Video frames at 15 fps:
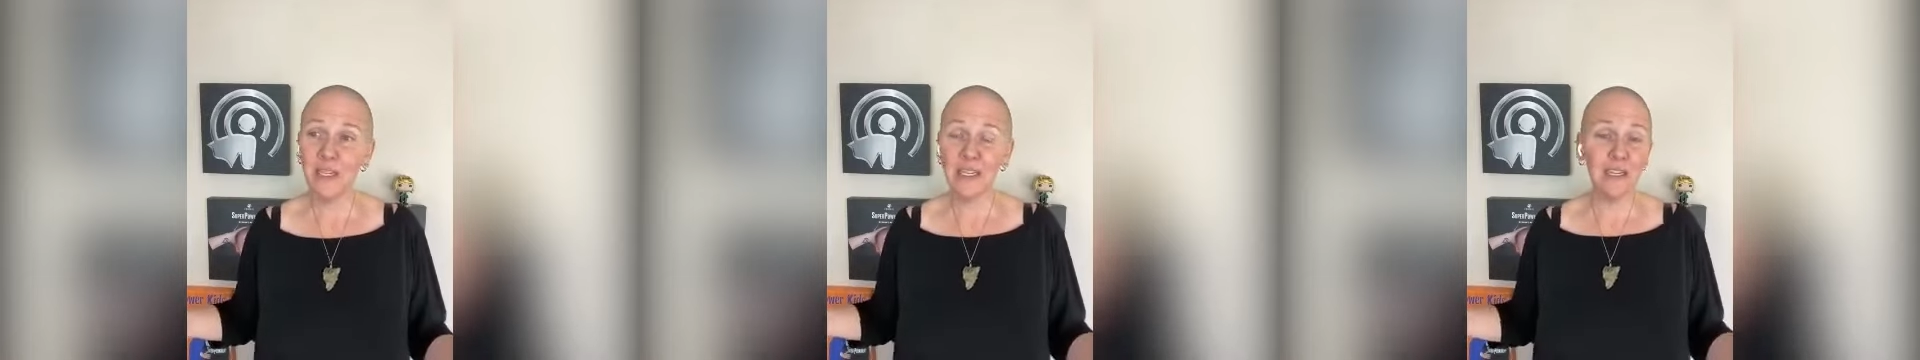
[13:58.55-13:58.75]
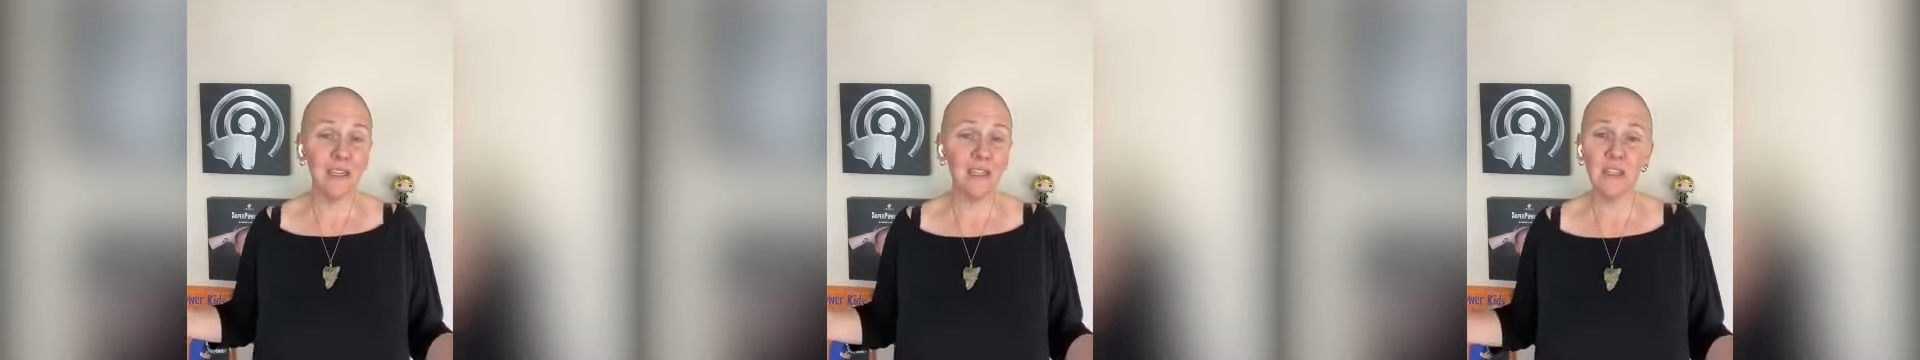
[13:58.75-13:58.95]

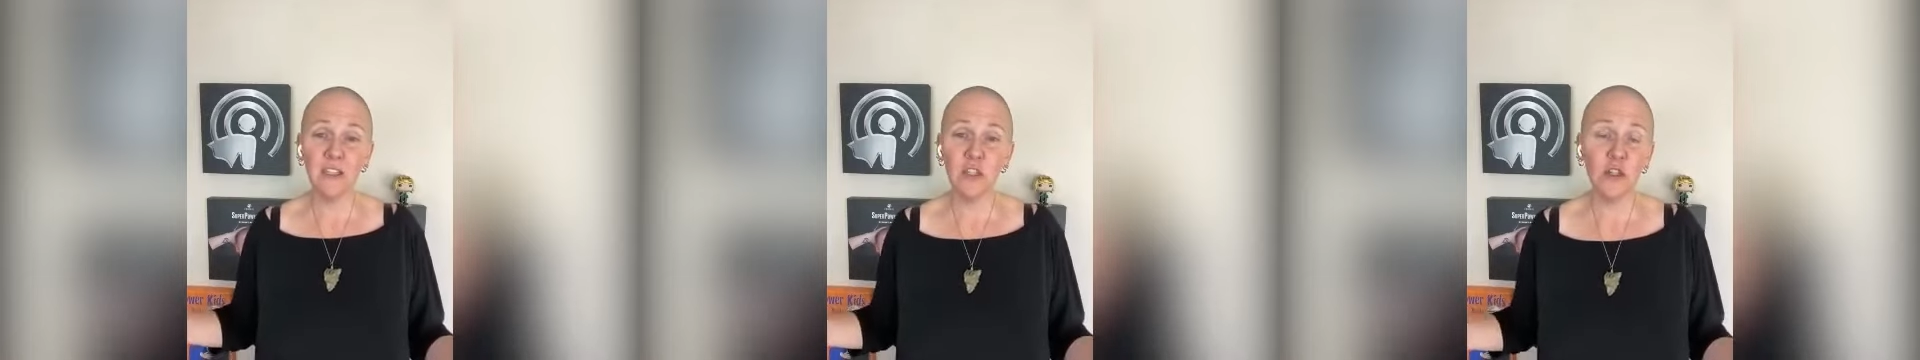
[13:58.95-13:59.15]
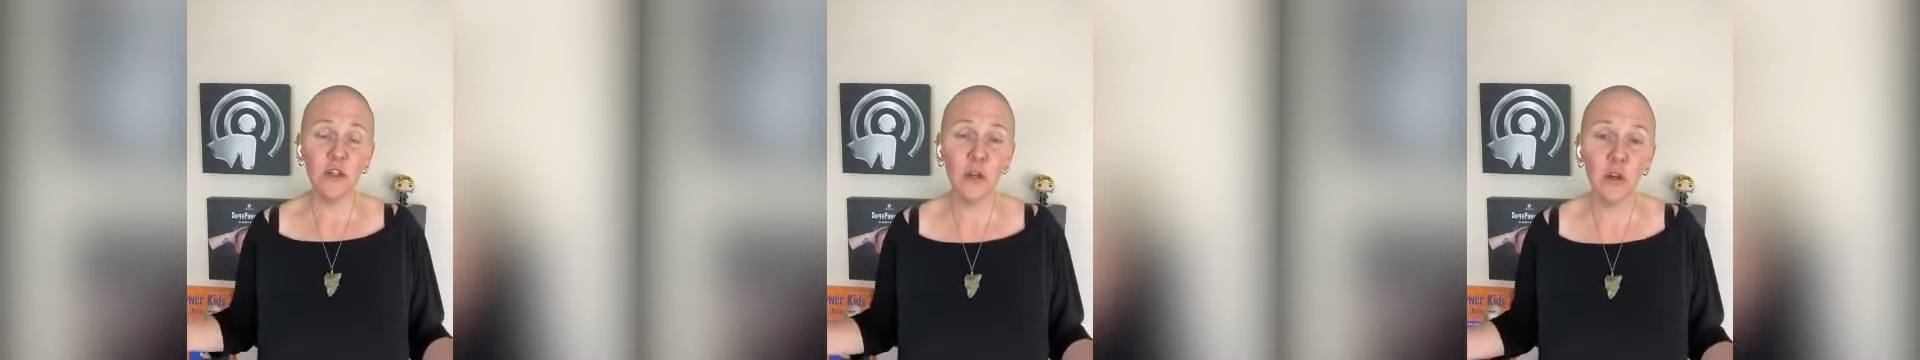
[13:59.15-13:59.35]
It
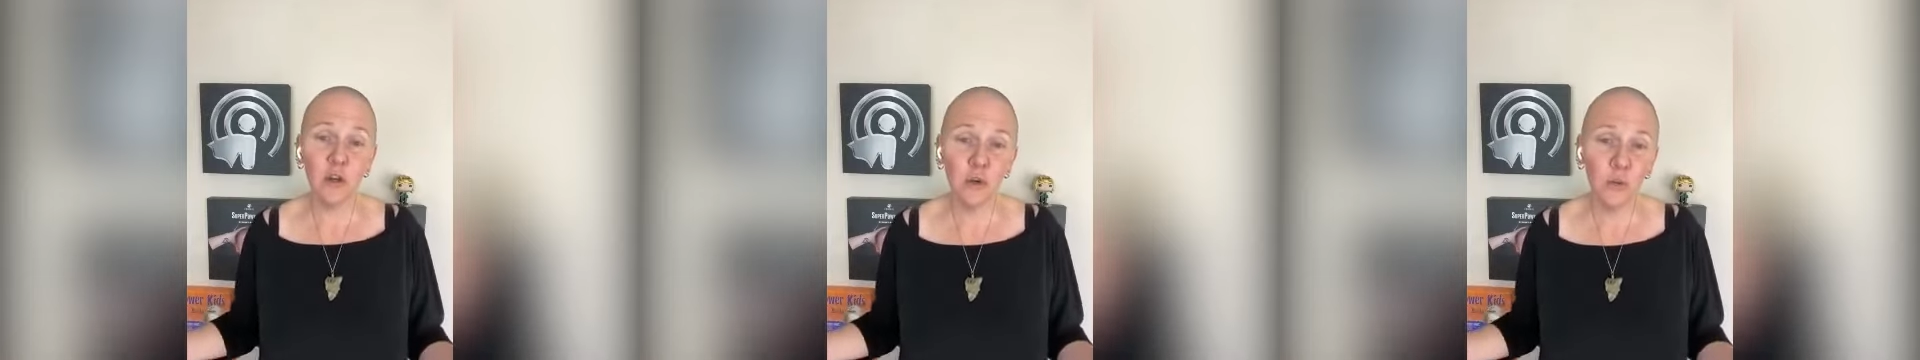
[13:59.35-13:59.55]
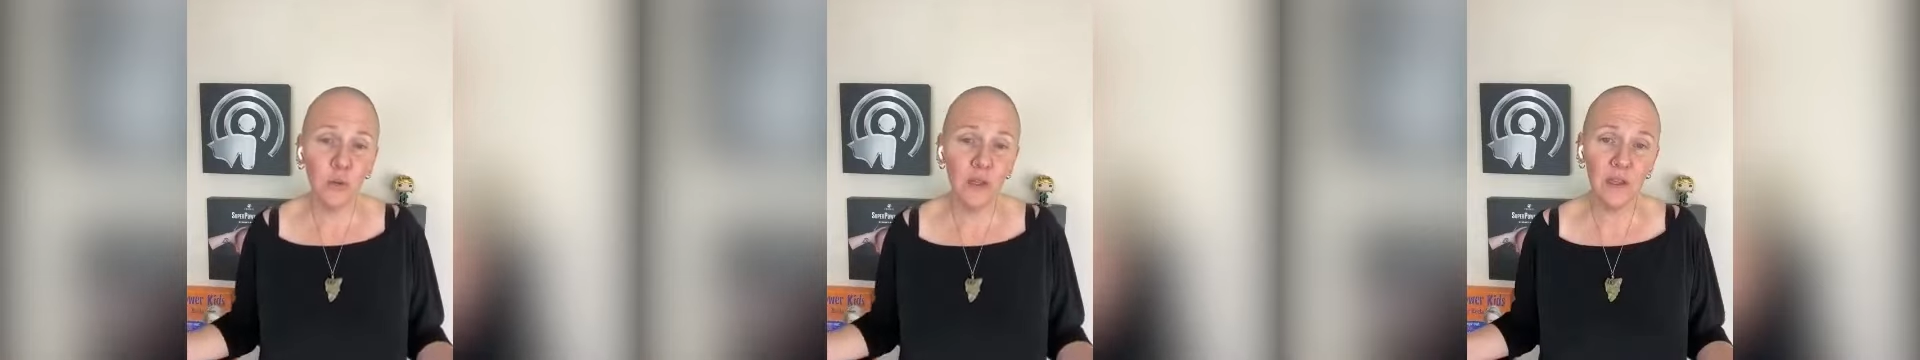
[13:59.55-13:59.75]
didn't
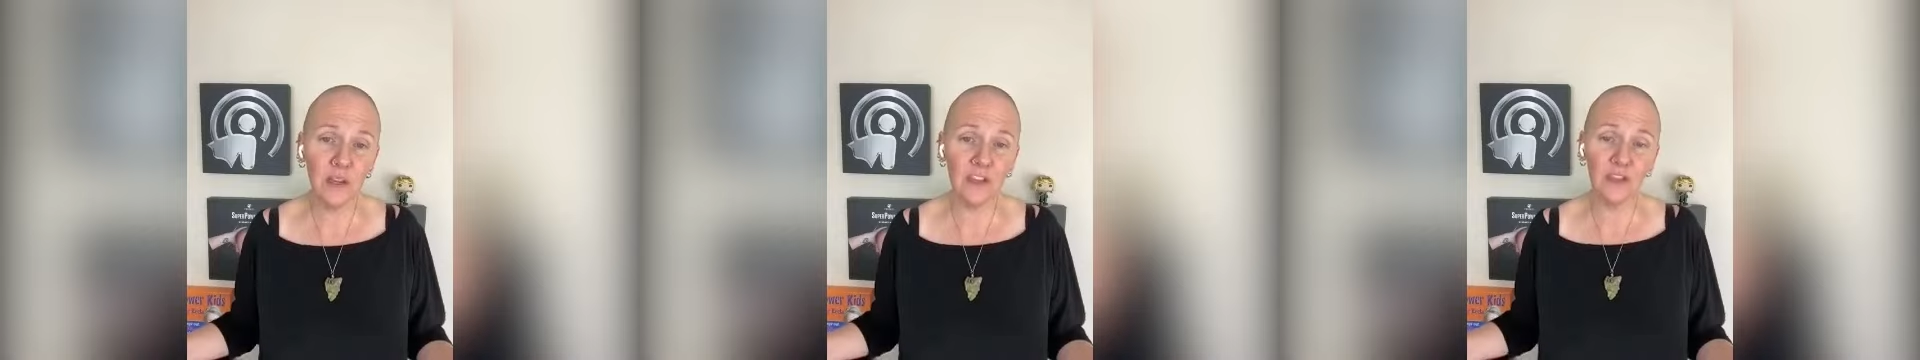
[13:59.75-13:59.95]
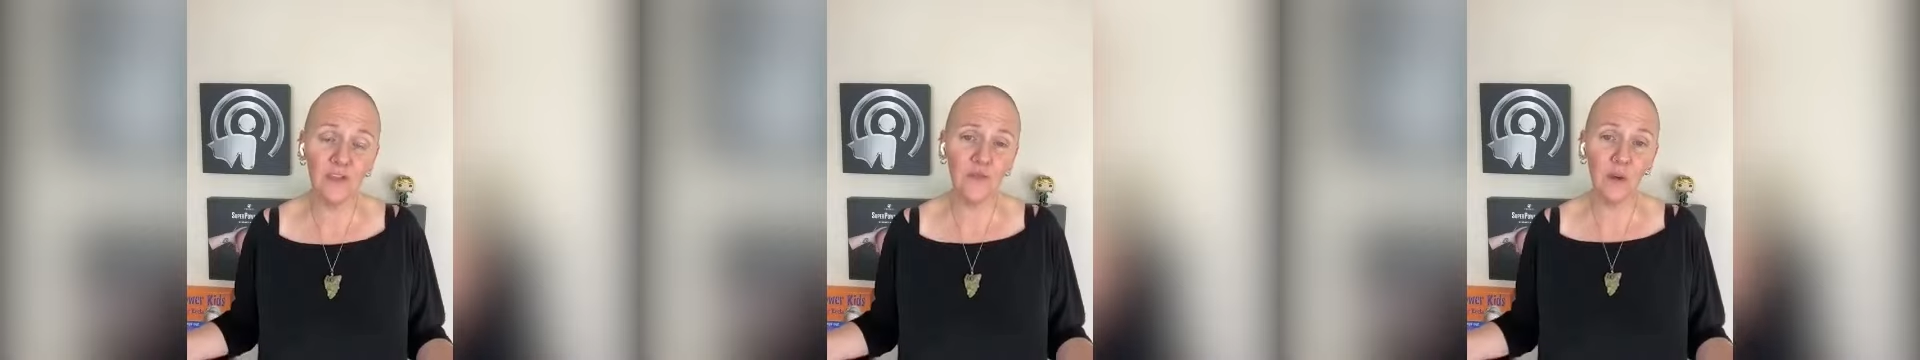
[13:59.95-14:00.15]
start with
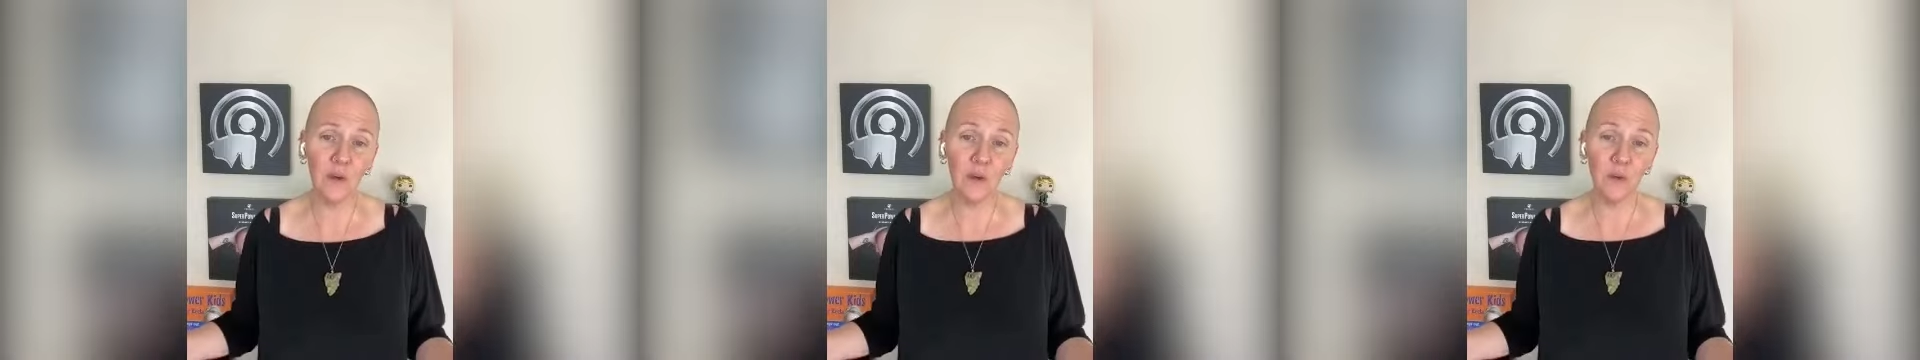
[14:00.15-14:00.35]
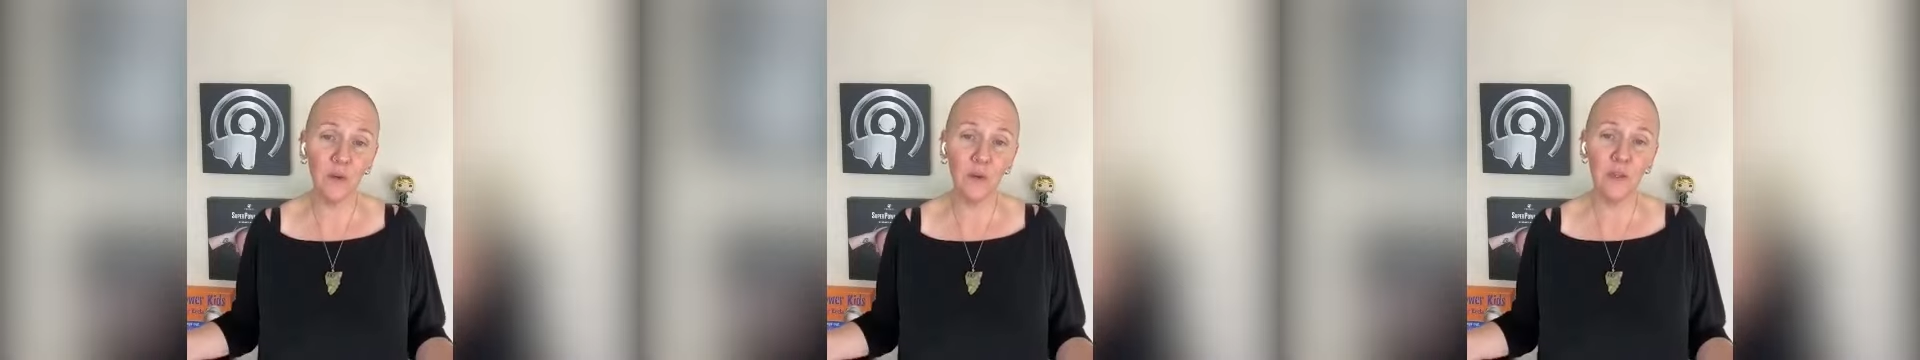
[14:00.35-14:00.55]
us,
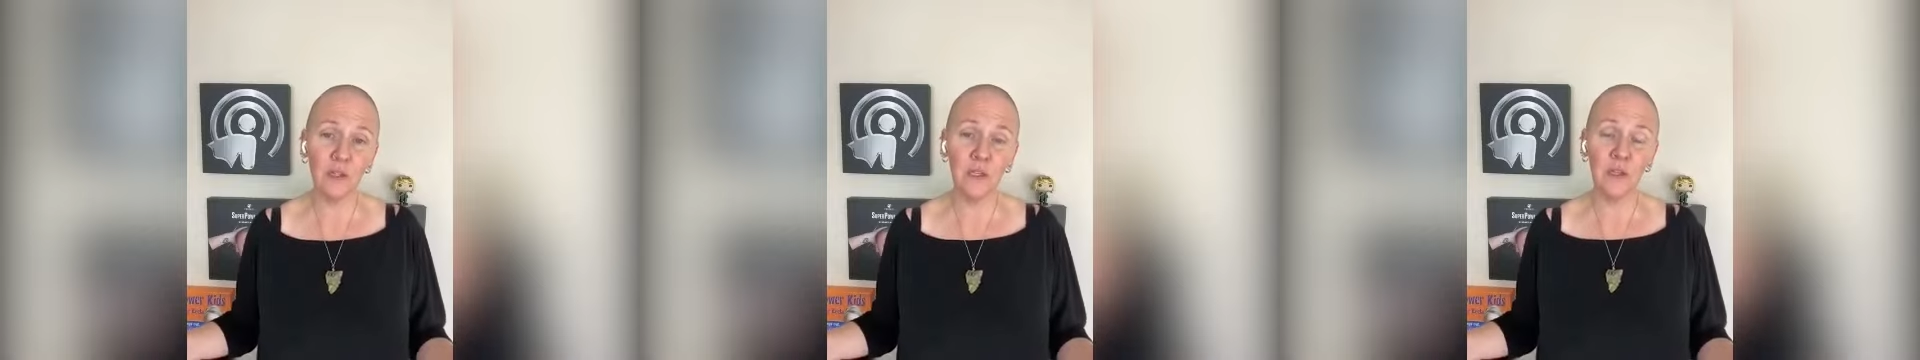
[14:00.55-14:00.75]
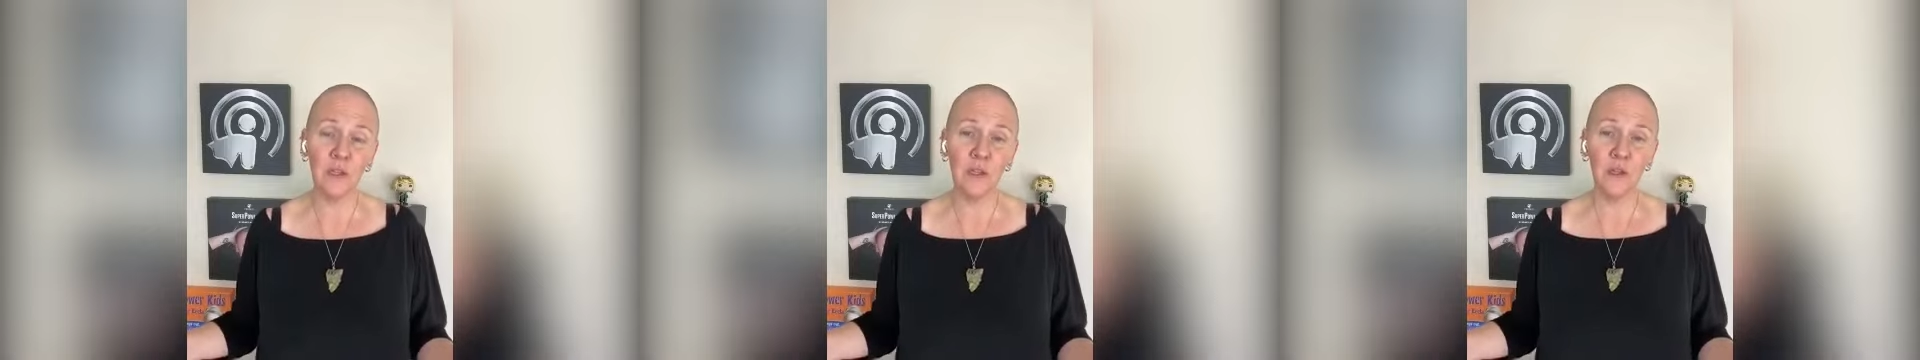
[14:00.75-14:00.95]

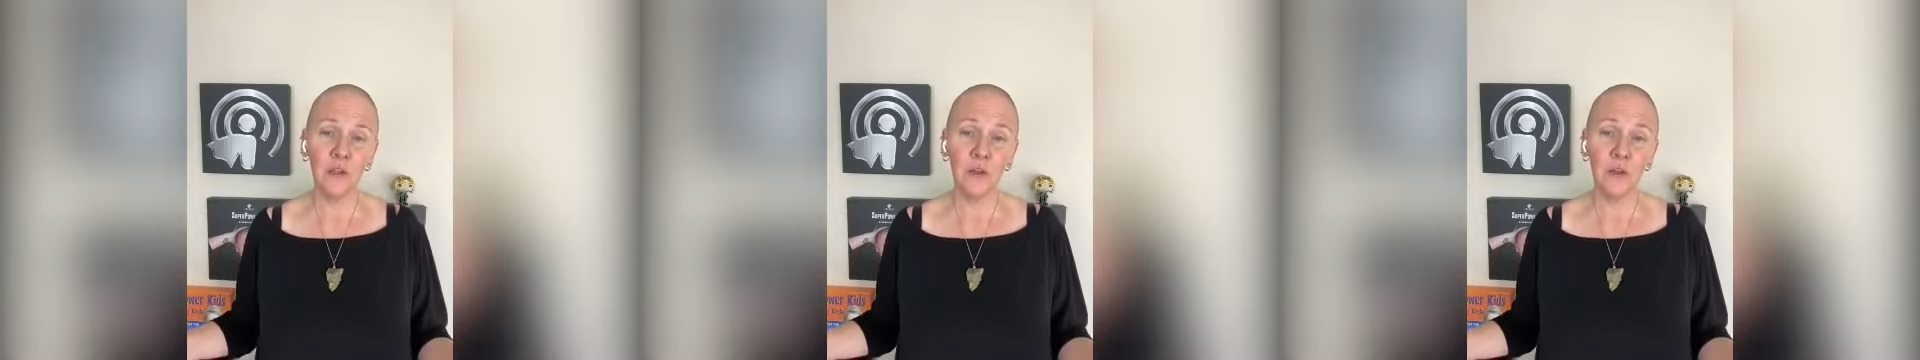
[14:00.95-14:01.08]
folks.